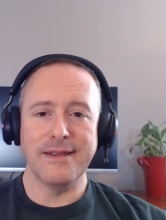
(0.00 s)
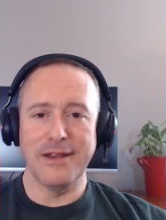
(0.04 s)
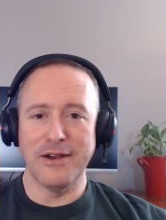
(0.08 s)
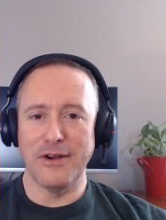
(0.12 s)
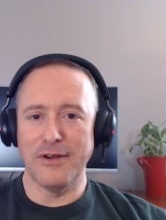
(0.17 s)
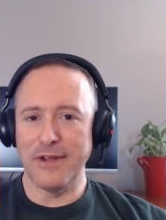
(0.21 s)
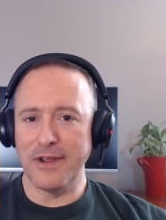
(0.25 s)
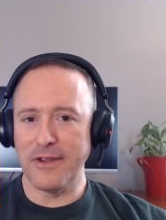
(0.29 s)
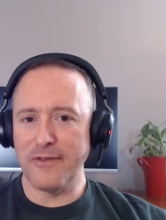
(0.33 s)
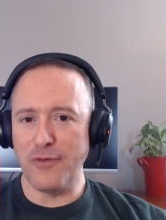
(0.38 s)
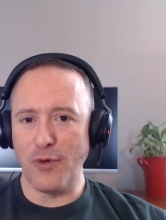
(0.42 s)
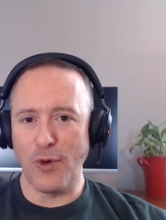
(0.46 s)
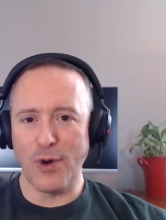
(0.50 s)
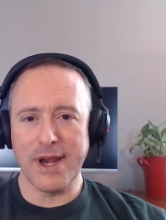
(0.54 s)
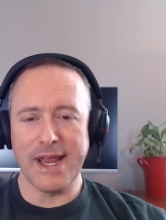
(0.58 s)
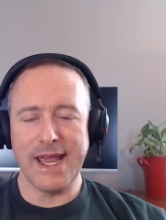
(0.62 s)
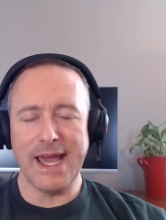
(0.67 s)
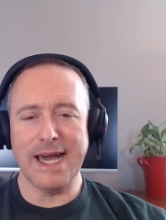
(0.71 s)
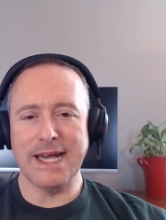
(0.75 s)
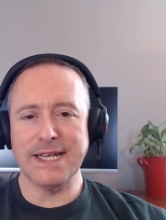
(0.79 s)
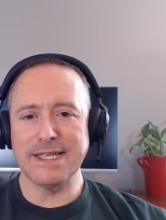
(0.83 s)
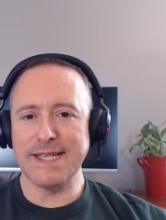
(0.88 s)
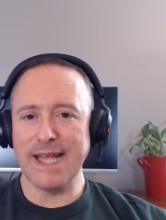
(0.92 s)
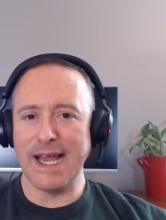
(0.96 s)
Like
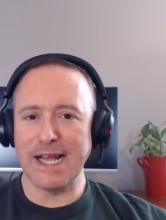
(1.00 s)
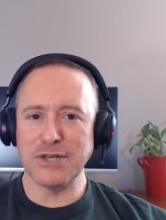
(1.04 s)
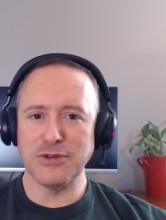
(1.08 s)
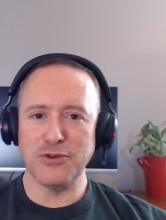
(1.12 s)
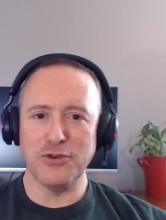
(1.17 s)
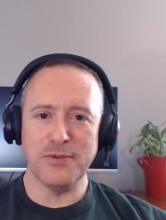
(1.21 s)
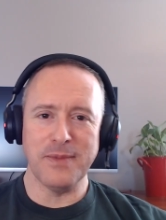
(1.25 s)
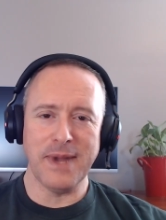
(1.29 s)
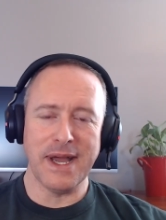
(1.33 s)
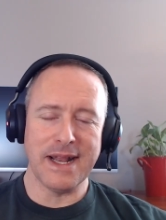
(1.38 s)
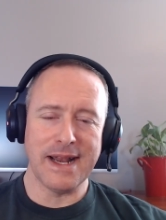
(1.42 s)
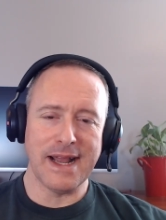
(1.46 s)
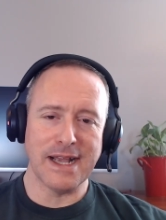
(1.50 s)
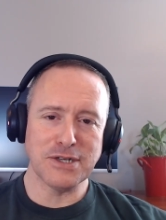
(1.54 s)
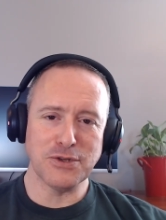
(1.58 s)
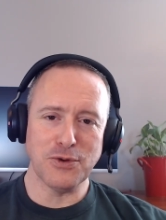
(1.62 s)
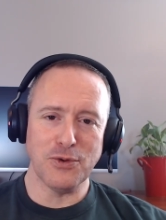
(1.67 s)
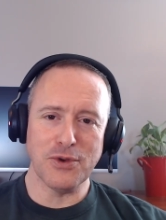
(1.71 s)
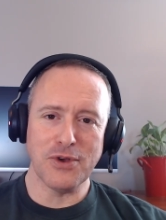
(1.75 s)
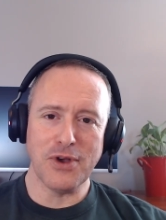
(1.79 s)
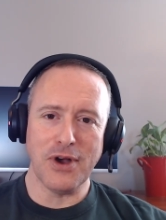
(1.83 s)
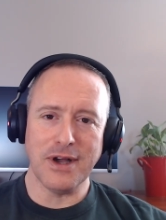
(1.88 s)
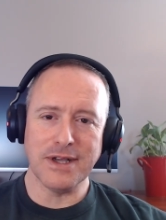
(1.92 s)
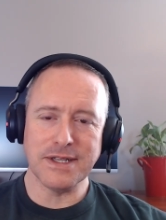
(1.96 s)
forecast, actual amount,
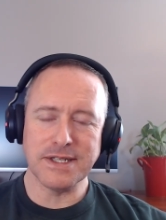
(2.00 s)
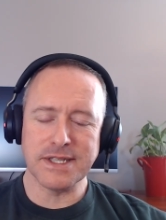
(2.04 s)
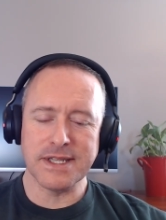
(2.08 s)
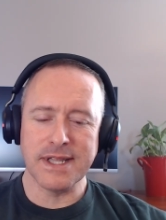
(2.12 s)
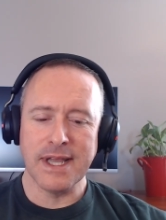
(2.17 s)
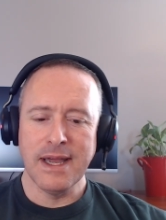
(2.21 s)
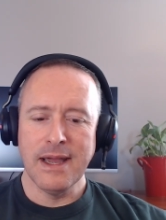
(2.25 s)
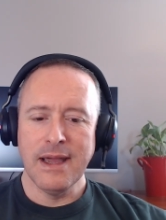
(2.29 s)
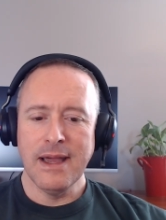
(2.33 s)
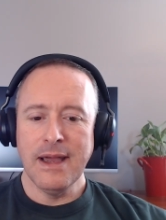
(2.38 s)
actual cost.